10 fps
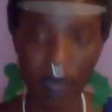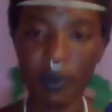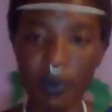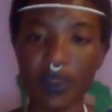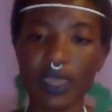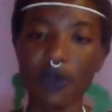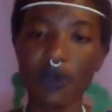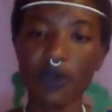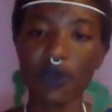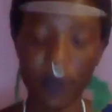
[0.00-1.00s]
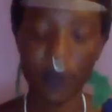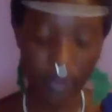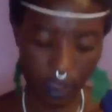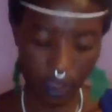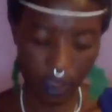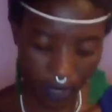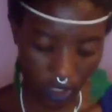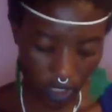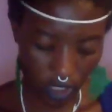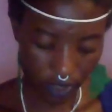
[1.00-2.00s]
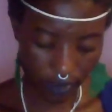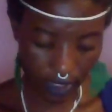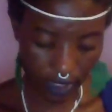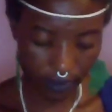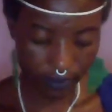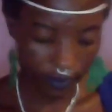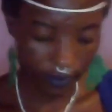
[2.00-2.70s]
The birthday or your birthday could be in January.